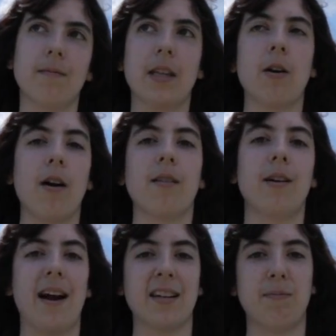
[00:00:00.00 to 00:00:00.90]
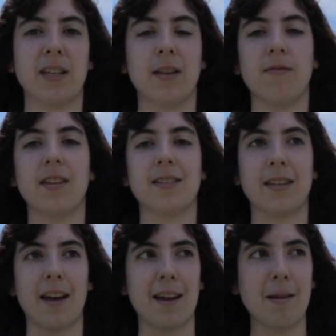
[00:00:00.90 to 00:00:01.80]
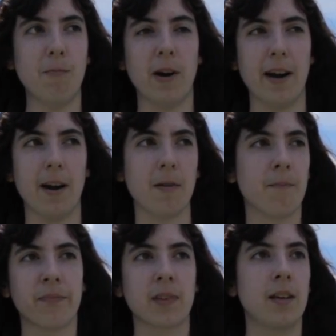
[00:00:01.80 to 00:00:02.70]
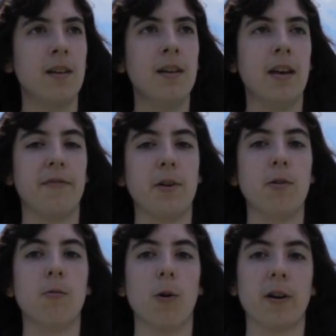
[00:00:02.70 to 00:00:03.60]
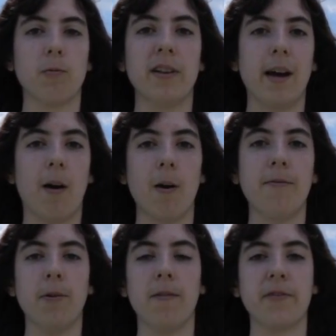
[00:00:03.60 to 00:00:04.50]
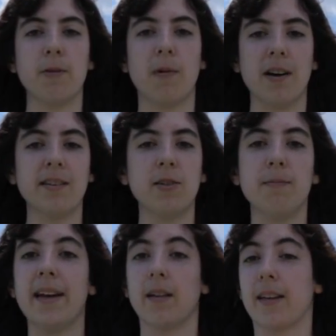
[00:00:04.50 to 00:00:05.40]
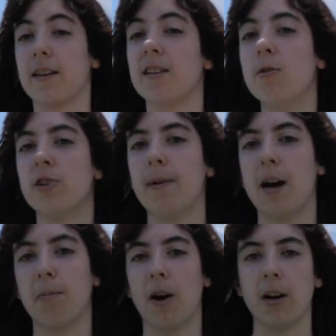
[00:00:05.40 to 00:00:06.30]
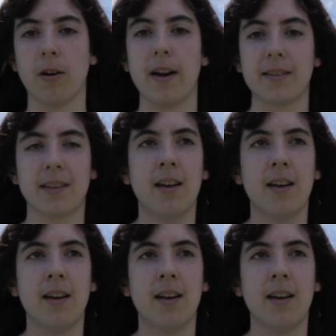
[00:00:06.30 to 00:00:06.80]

there are other aspects of this game where if you work really hard for a few months, you make like a huge amount of progress.